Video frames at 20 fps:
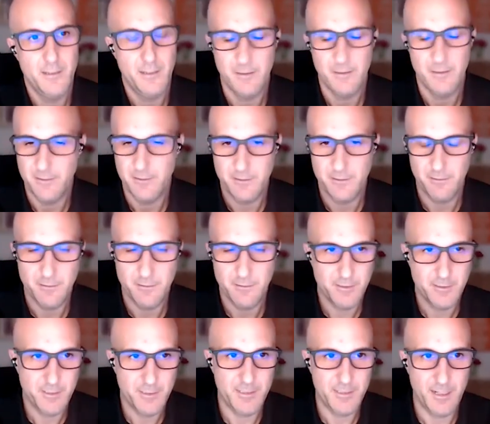And the
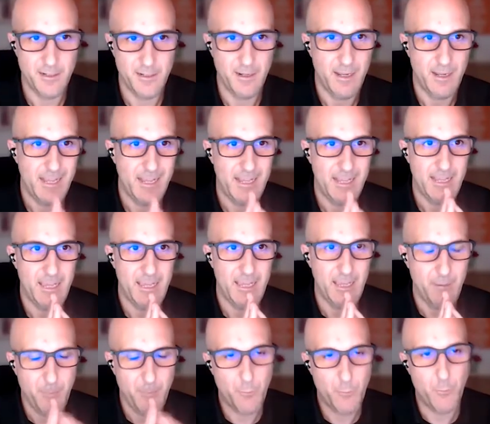uncertainties are
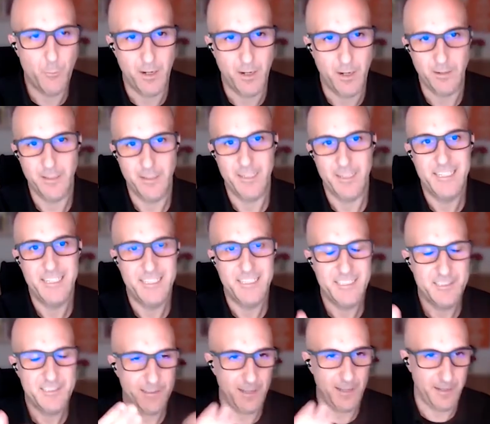everywhere, in
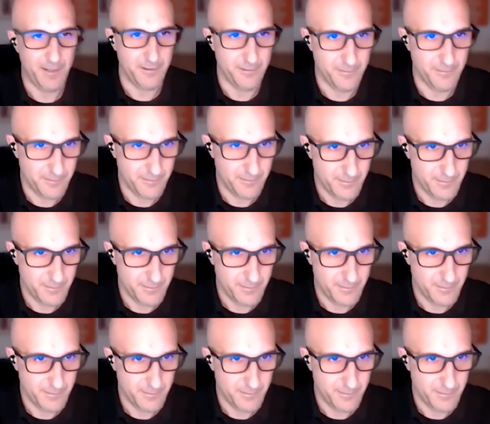each layer,